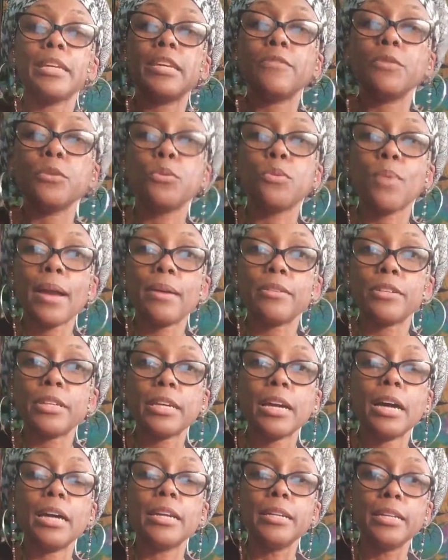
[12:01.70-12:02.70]
you grounding
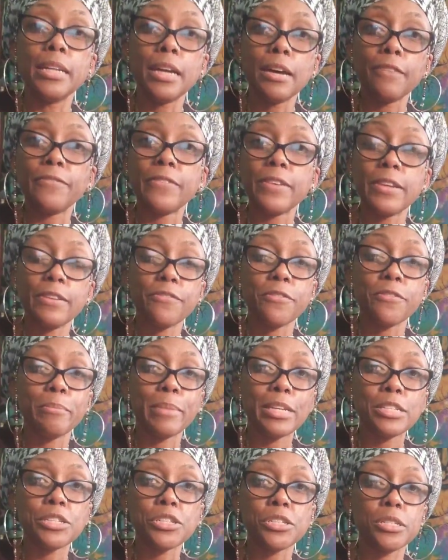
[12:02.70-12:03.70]
enough
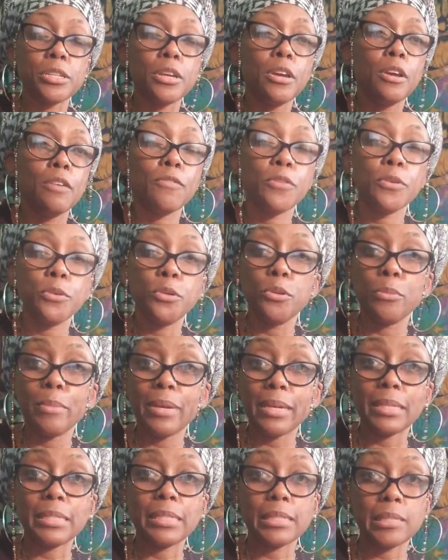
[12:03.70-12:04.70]
information for you to
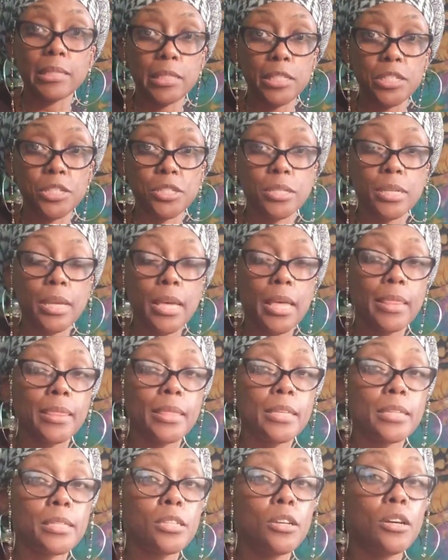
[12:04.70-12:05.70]
make a decision
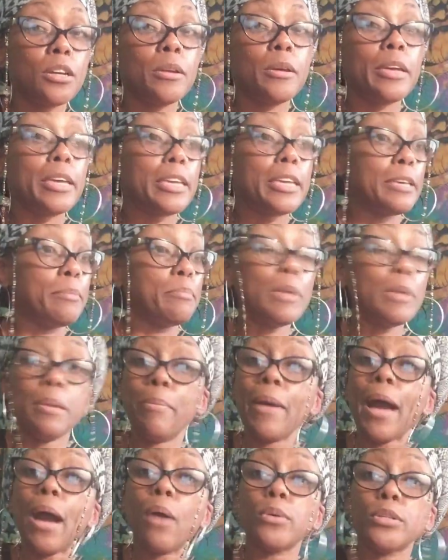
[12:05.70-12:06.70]
that's going to
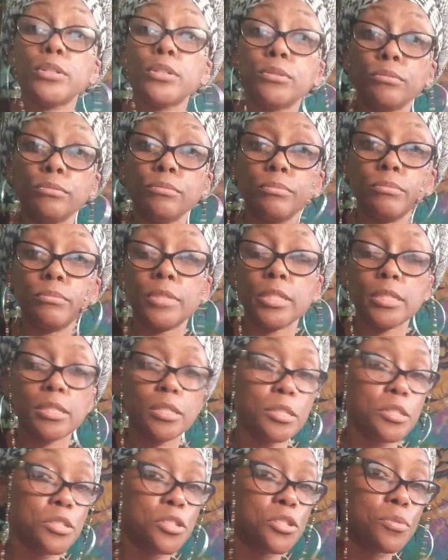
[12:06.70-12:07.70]
empower you, that's
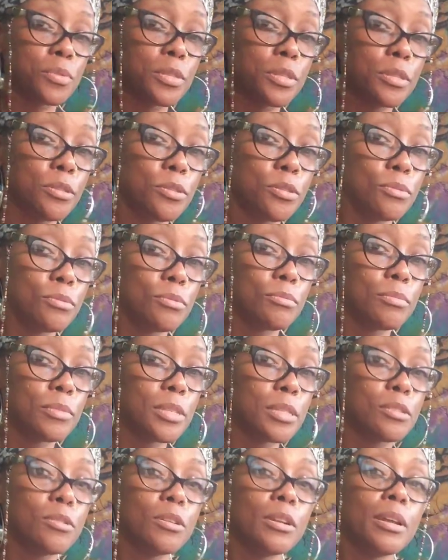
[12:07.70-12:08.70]
going to strengthen you,
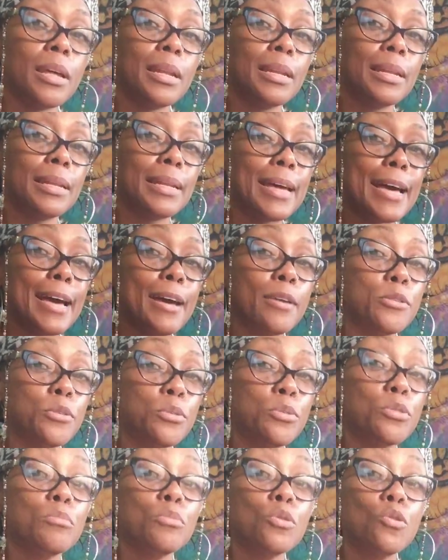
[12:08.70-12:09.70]
that's going to allow
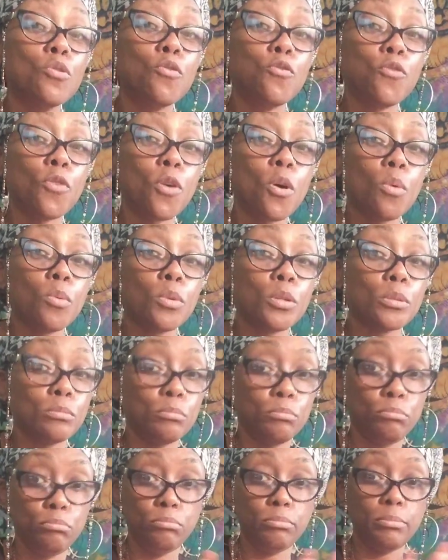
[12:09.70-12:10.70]
you to move forward.
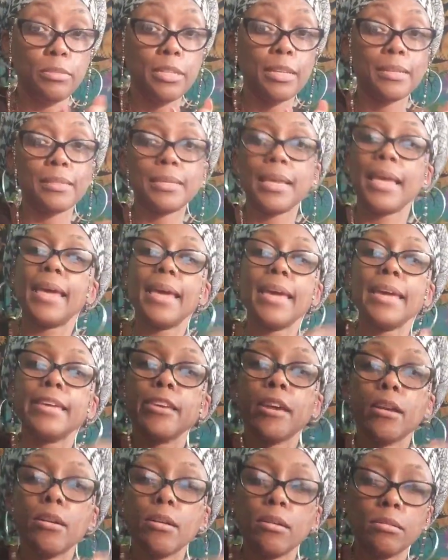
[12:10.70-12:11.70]
Yes, hey,
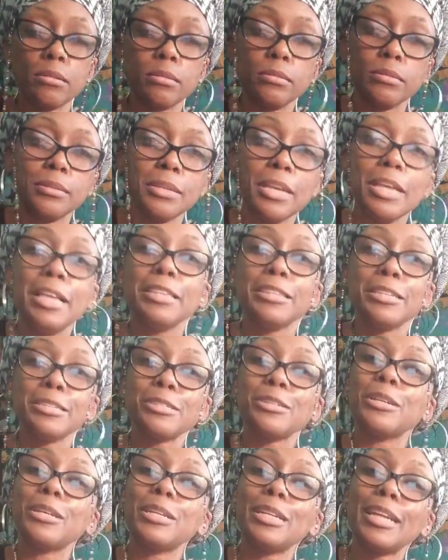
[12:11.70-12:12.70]
y'all. That's
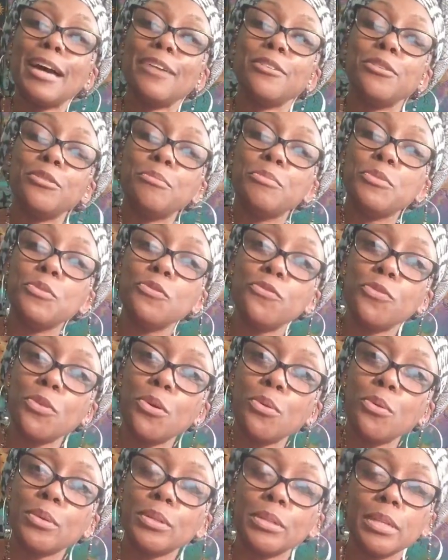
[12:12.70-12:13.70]
going to allow you to move
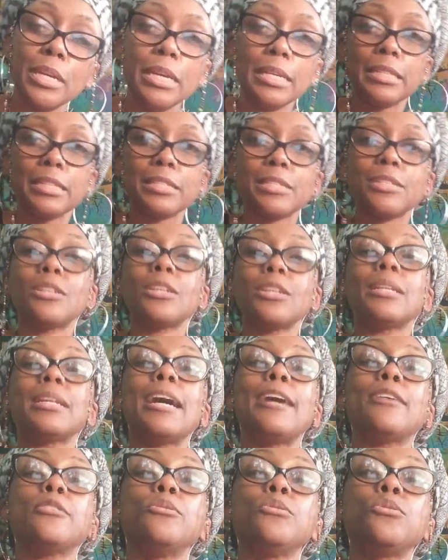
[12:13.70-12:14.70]
forward. That's going to
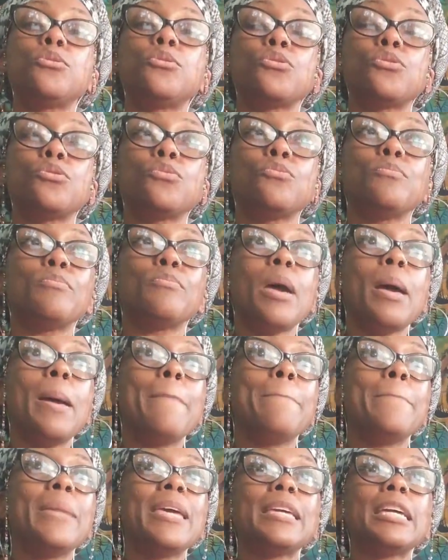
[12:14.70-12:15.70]
allow you to
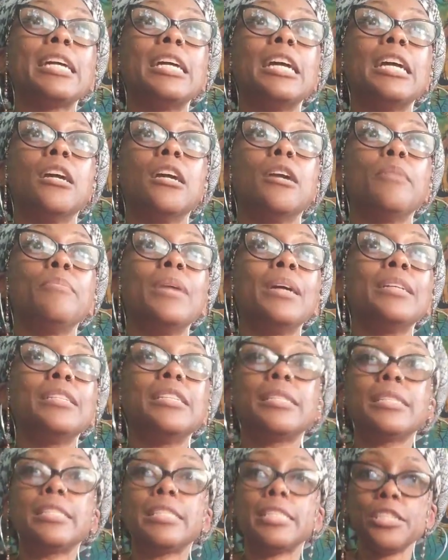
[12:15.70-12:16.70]
make a
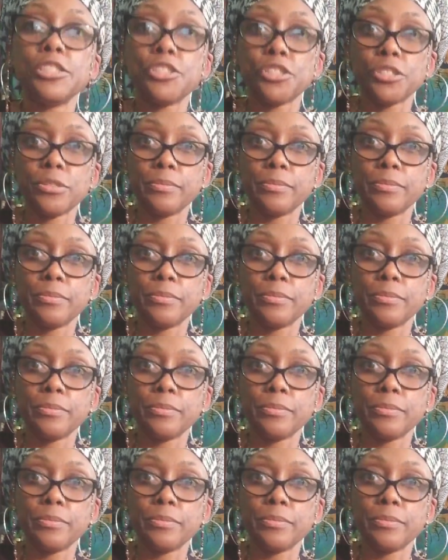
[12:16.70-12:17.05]
decision